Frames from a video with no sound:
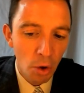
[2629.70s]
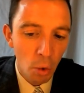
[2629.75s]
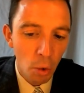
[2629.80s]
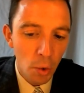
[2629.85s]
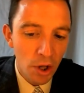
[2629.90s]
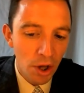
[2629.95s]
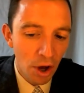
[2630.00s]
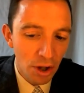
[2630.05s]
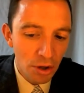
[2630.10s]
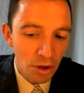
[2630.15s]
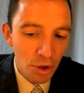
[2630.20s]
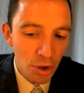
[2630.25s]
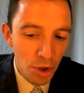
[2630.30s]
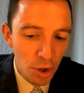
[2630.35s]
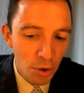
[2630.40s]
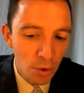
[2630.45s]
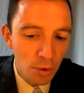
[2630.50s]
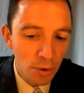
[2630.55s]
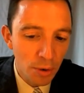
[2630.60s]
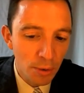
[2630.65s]
We all
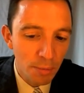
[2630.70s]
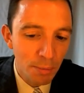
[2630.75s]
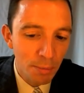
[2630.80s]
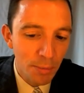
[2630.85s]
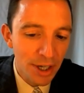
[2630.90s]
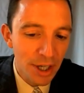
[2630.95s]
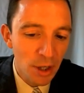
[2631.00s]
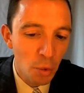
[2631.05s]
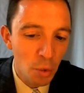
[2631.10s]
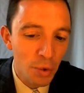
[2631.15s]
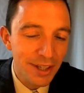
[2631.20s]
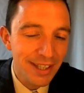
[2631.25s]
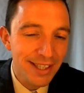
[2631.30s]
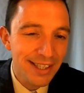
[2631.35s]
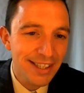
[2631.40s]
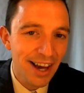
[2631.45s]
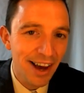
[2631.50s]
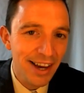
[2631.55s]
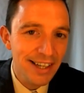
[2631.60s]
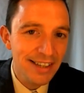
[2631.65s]
knew money was
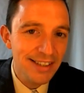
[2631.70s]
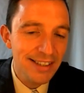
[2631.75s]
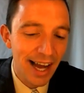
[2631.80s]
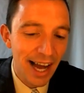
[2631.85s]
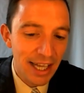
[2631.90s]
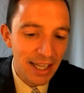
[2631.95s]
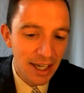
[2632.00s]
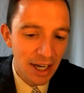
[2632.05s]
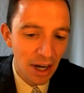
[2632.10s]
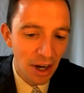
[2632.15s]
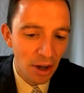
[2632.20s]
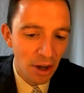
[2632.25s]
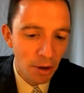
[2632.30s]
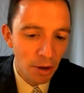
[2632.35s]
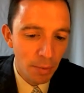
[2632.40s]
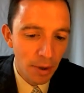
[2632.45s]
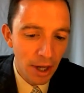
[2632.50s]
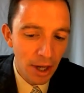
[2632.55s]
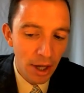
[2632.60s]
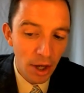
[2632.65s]
tight at the
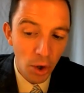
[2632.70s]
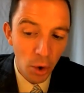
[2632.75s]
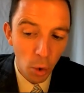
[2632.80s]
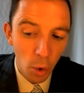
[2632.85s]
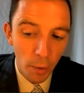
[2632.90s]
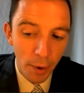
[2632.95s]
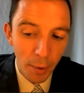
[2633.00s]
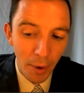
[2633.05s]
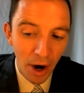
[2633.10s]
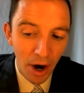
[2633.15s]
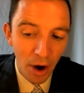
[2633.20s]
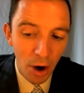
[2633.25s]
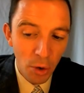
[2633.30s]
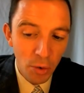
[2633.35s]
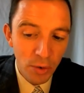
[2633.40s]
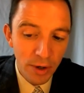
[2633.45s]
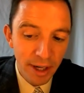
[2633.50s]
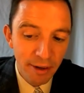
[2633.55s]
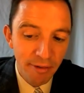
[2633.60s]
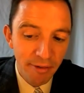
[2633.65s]
club. We were
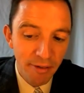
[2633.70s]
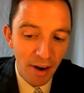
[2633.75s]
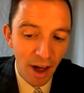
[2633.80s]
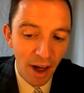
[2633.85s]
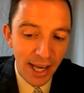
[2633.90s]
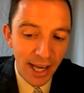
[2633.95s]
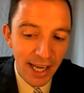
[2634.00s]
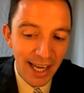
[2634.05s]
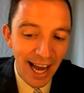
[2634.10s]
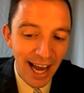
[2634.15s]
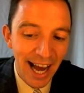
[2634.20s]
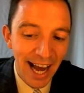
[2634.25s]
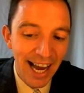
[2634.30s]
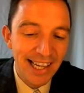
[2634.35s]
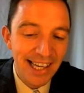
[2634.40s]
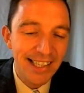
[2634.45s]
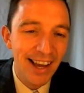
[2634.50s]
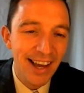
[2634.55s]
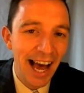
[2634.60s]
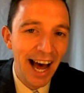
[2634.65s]
only flying
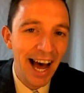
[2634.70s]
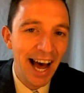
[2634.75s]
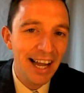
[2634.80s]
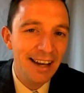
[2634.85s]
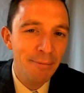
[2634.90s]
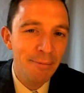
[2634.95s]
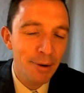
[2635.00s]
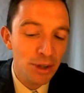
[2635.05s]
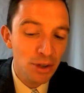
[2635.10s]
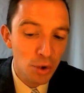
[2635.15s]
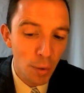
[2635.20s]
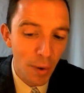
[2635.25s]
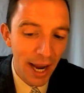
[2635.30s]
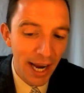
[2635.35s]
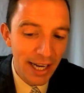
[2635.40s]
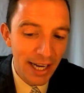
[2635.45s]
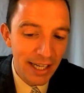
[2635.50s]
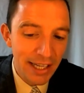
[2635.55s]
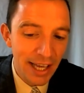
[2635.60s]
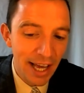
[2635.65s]
as I had
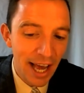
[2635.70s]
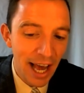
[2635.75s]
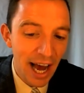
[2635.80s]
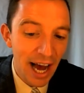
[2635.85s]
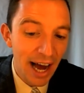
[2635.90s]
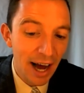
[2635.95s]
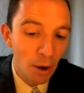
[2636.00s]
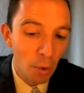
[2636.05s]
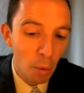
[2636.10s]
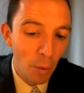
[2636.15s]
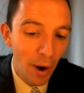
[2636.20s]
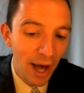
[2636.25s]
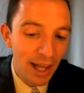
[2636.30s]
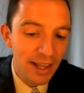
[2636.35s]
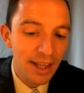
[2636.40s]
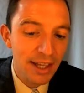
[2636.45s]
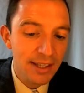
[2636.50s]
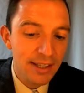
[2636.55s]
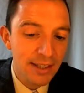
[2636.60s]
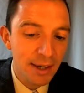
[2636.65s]
persuaded a
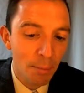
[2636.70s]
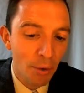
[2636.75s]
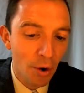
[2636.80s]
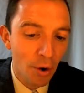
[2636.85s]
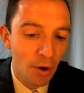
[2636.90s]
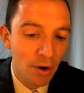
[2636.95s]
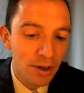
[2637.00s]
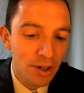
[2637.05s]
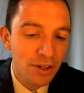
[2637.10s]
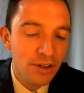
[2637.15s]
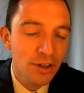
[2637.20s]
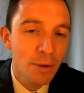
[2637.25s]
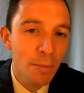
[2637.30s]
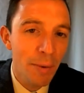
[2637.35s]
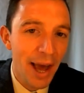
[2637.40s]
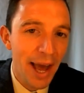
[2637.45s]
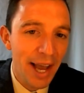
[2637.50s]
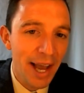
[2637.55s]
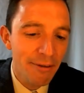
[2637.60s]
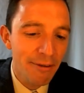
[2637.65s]
wealthy supporter to
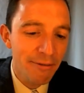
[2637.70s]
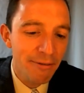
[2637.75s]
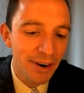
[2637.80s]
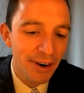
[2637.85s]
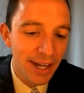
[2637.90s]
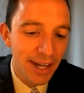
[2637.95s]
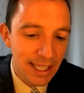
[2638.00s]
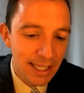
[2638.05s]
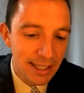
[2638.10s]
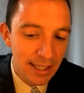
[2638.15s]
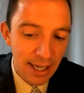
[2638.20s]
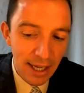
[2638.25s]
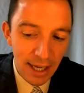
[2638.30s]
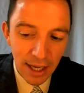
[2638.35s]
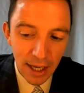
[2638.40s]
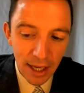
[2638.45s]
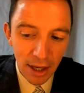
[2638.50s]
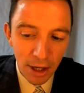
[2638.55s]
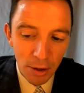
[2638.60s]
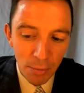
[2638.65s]
pay for it.
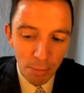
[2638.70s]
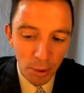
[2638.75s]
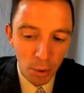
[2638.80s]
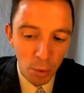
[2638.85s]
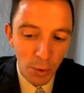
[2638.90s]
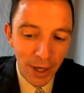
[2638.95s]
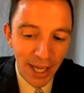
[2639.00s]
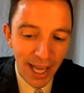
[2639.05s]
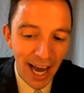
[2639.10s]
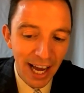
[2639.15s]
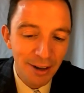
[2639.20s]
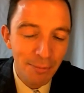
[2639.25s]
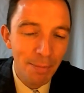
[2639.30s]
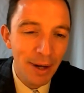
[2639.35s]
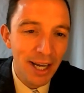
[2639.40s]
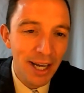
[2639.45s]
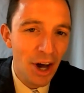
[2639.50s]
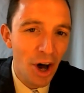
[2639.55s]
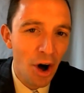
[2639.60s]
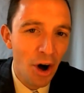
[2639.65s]
But we had
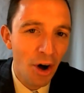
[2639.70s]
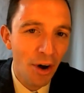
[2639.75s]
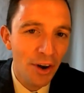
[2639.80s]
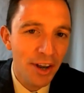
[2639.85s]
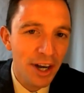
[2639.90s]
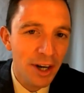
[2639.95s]
been on